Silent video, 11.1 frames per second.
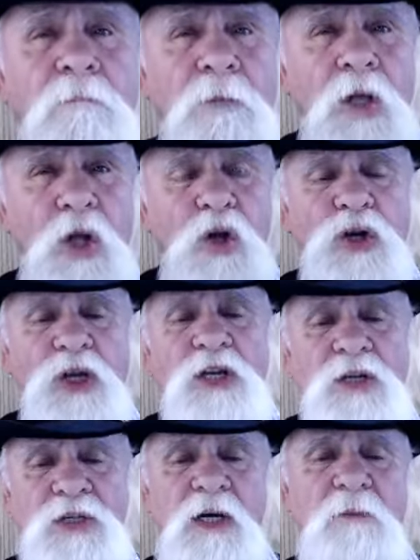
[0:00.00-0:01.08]
look
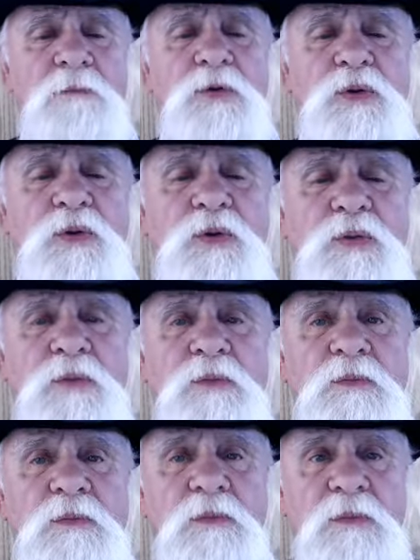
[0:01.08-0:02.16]
into something to
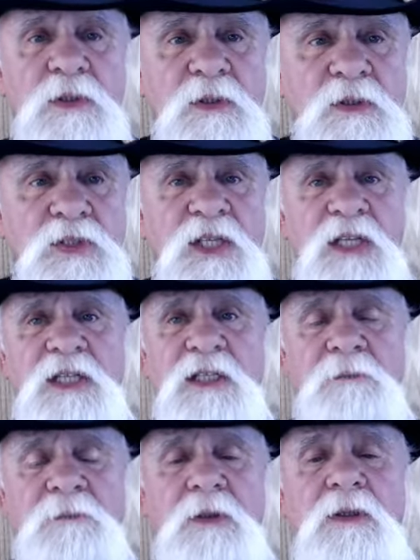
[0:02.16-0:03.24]
see
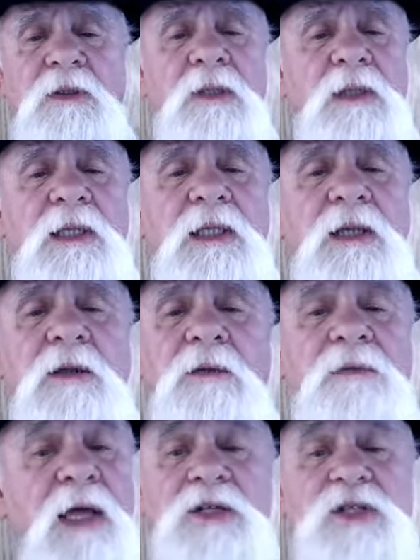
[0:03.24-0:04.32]
something.
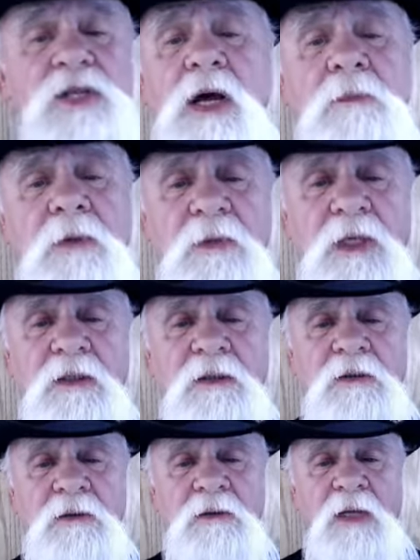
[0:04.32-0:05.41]
Things just come to me.
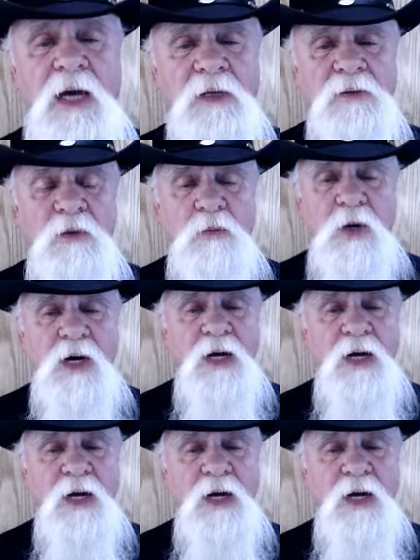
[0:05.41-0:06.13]
I don't know why,